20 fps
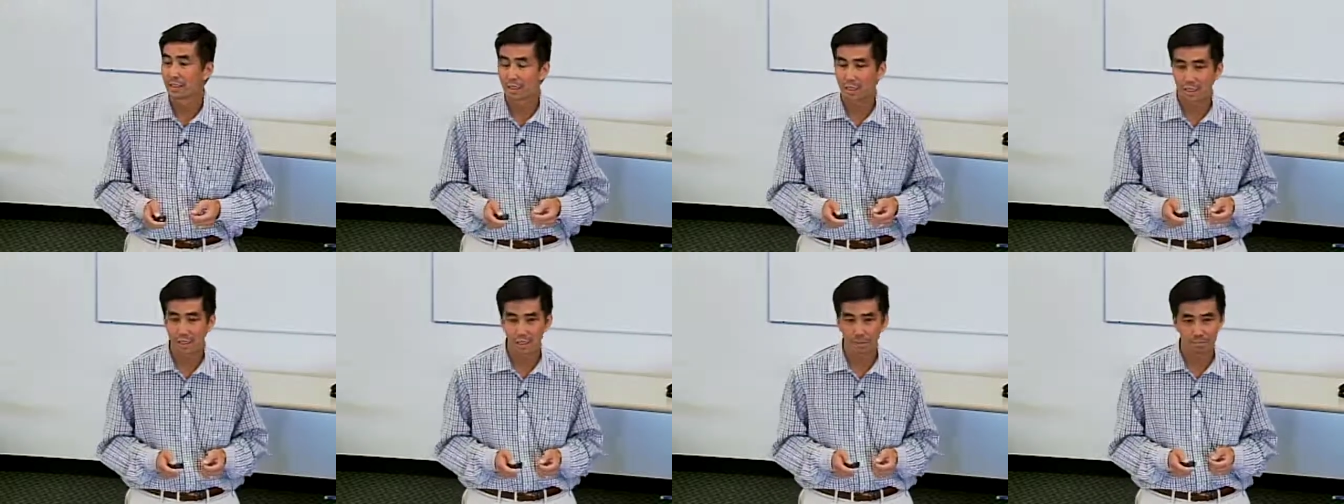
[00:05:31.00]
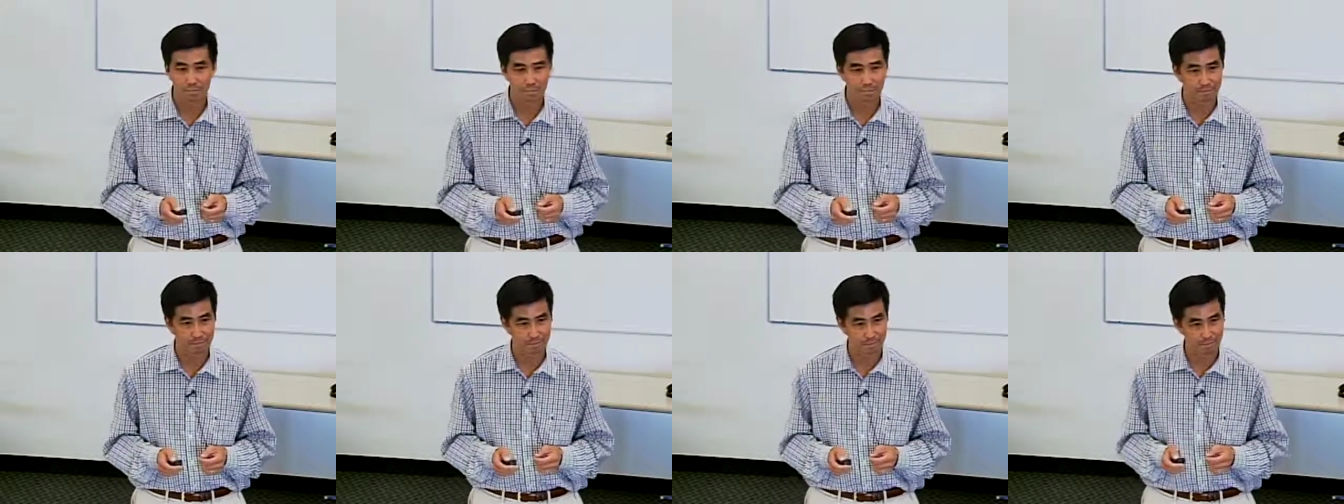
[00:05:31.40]

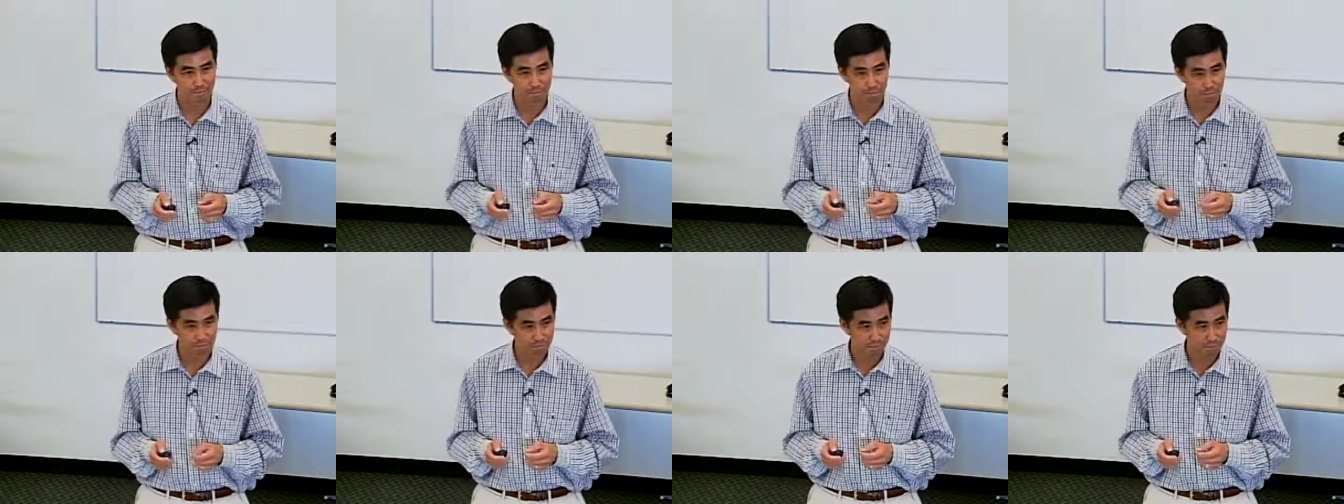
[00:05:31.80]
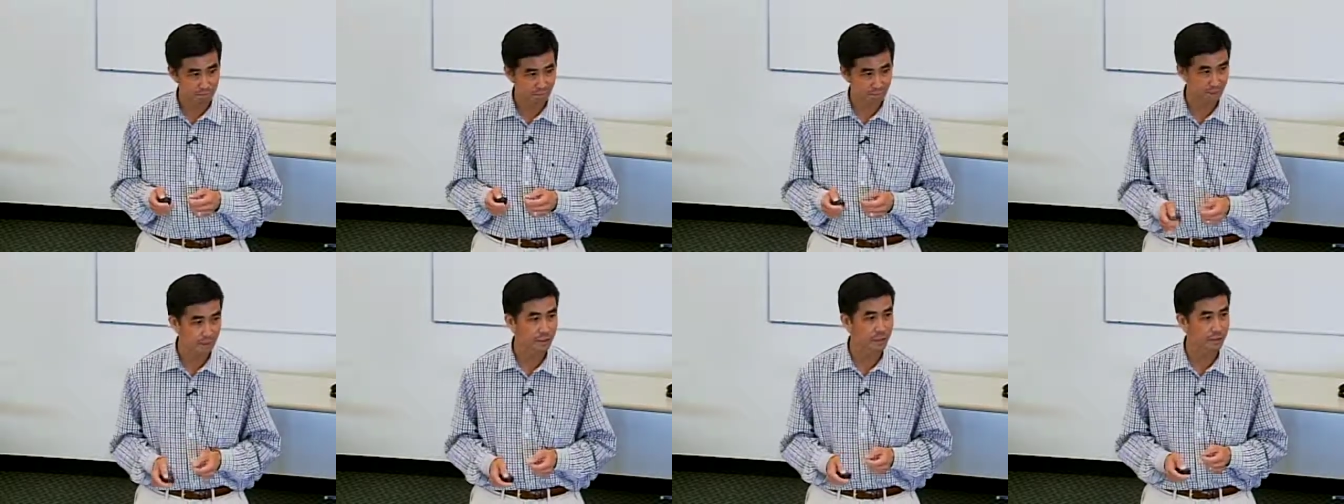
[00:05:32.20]
um,
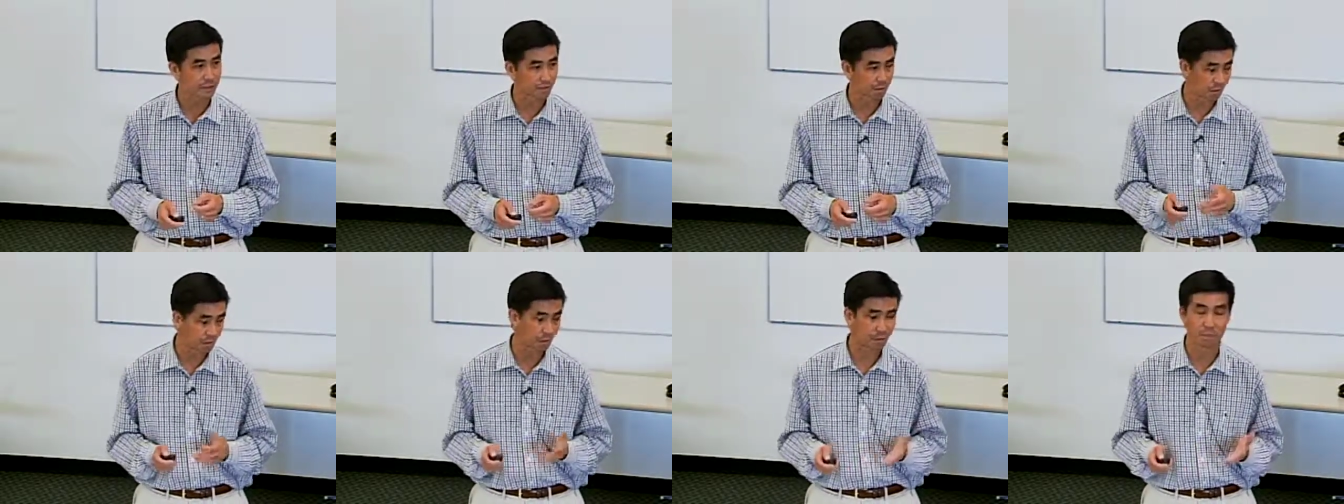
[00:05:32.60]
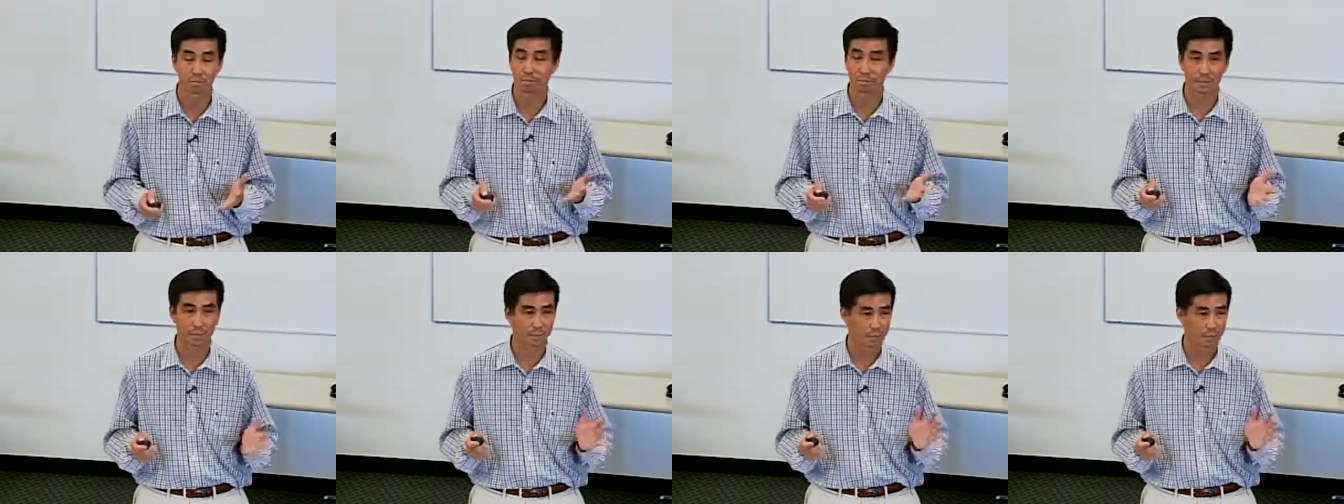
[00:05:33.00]
kids or um,